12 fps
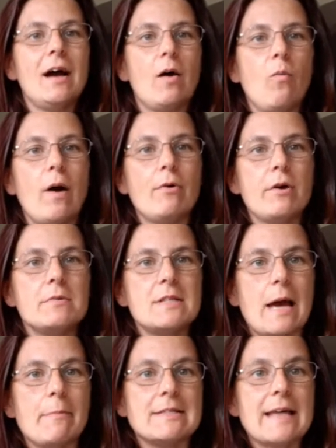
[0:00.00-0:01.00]
And welcome
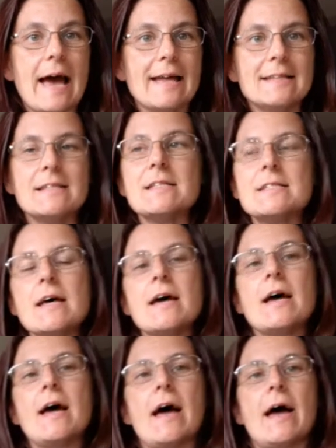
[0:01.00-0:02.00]
to Emma's Hens.
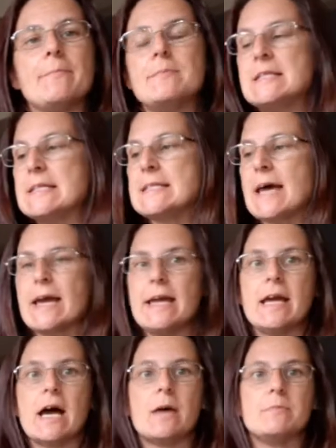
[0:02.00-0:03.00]

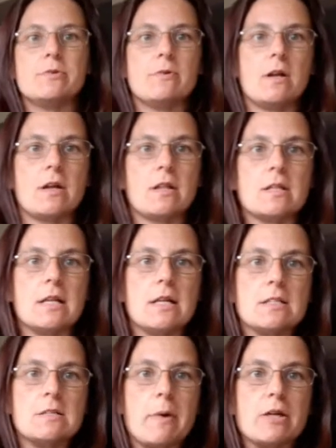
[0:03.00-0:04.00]
Today I'm doing another
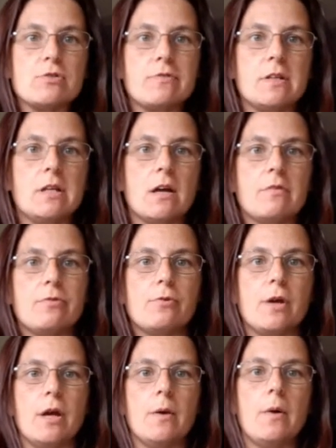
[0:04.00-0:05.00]
little special video
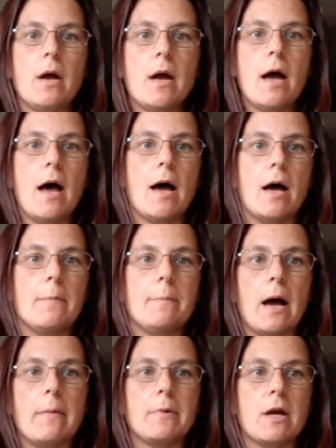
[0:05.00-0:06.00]
for you.
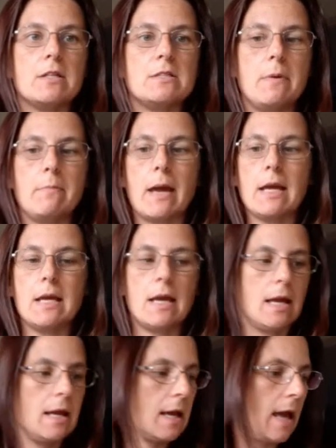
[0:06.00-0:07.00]
I'm going to be
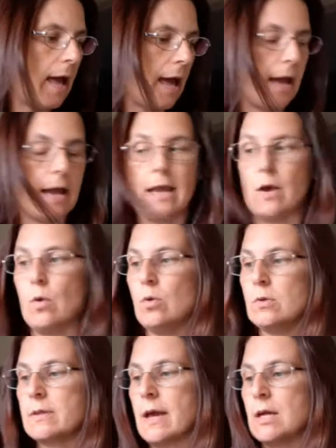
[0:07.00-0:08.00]
making a
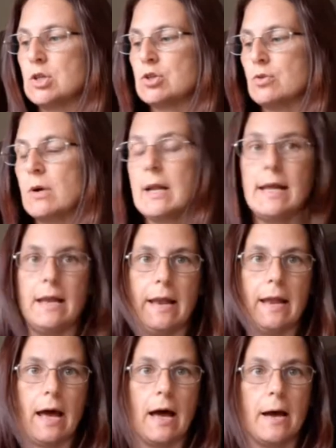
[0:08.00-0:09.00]
all natural
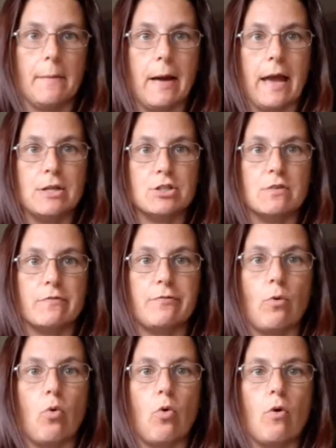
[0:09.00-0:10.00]
cleaning agent
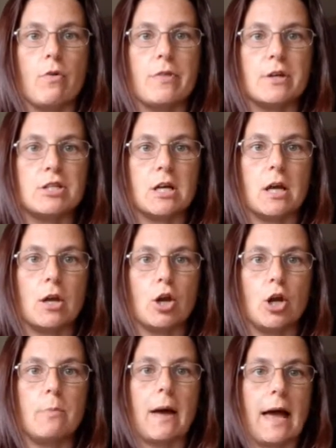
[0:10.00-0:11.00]
for the chicken
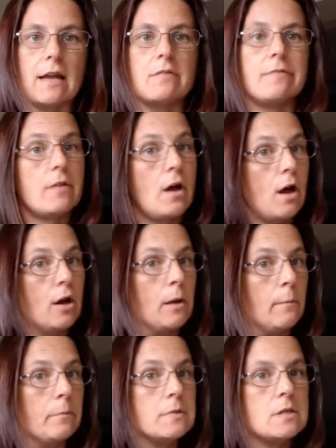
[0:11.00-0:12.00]
coop and for the
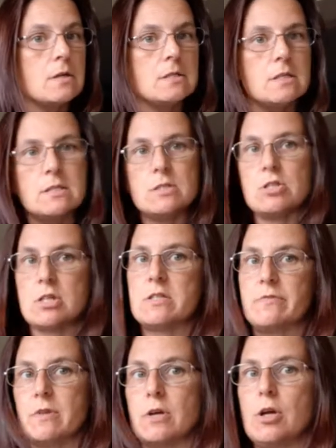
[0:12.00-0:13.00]
home. So this isn't
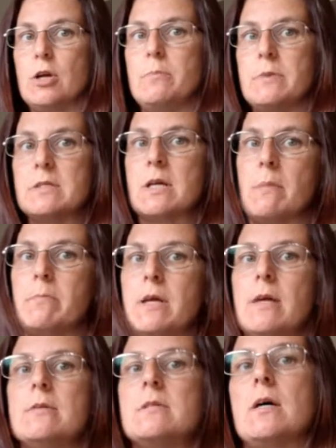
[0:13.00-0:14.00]
just for the coop, this can be
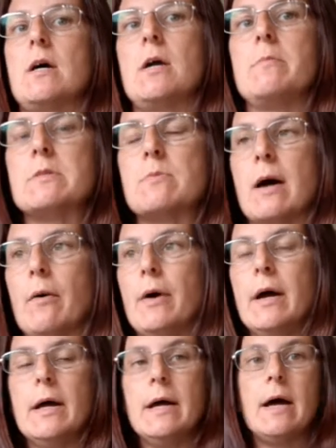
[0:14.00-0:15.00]
used at home as well.
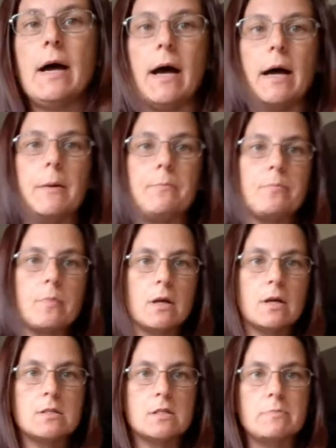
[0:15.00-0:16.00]
So
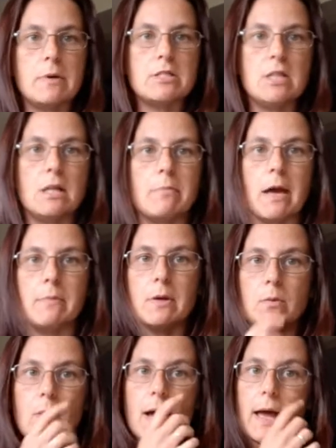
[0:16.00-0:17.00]
especially at the
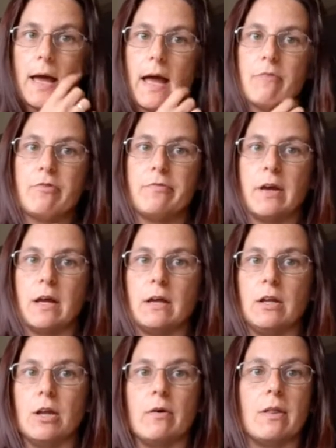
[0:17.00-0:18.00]
moment where
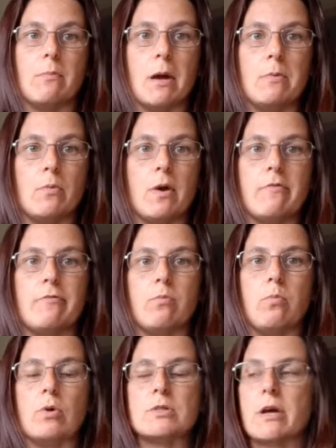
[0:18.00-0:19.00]
everything, you know, at the moment with
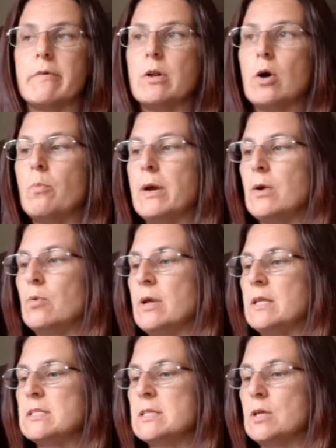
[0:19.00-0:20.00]
what's going on, we all
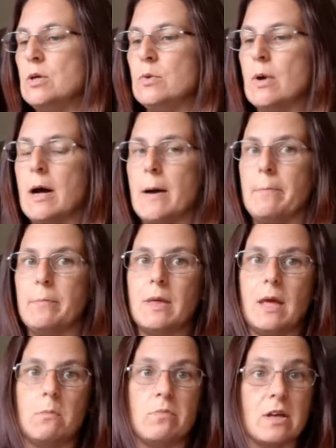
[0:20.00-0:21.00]
need to
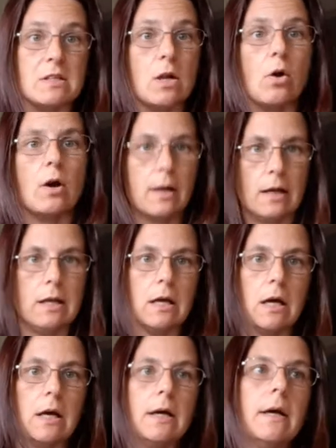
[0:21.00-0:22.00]
keep things a lot
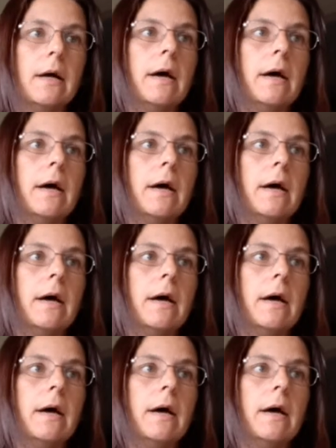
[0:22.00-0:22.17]
cleaner.